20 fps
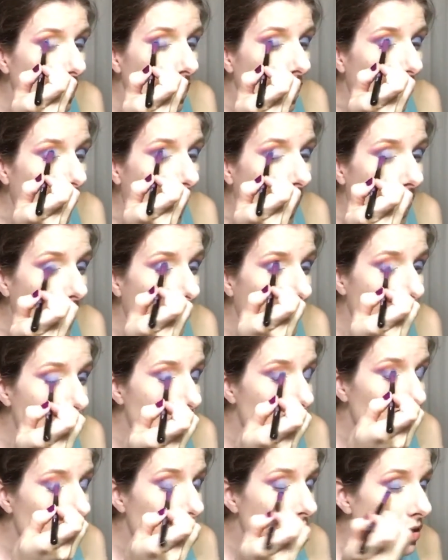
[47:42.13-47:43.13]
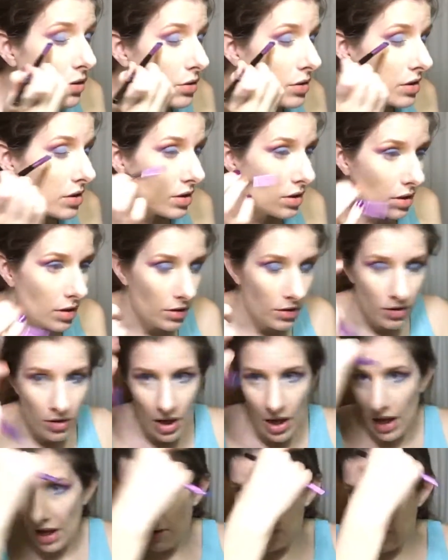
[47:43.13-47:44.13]
I actually used to
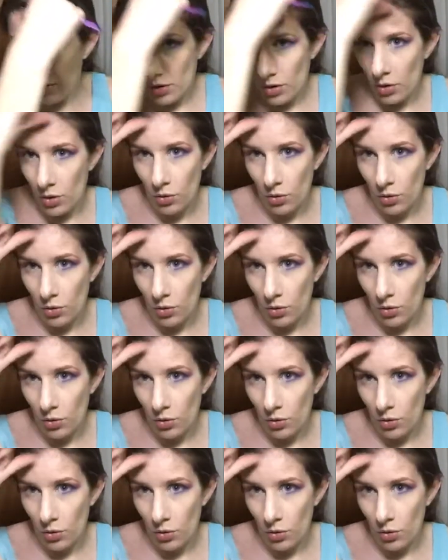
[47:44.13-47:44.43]
have the whole